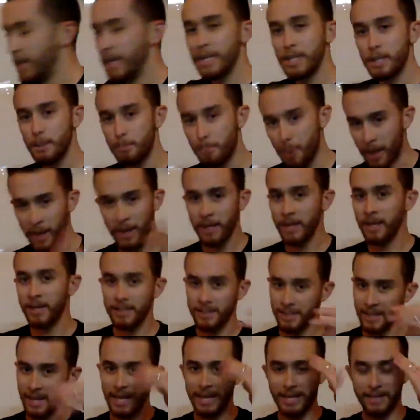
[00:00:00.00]
Depending
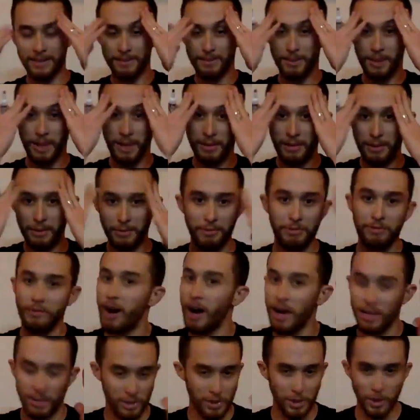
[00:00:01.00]
on like whatever
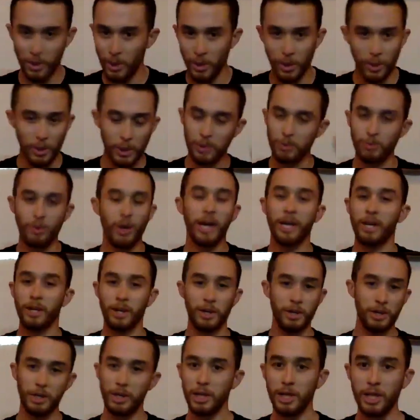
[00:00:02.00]
fossil
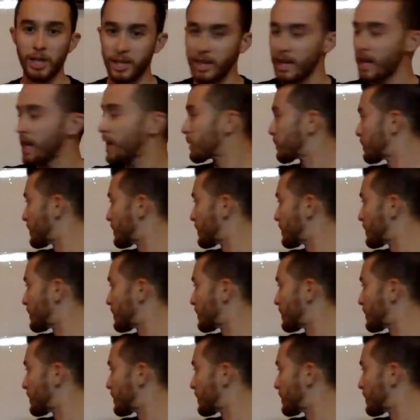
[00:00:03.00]
record you look at or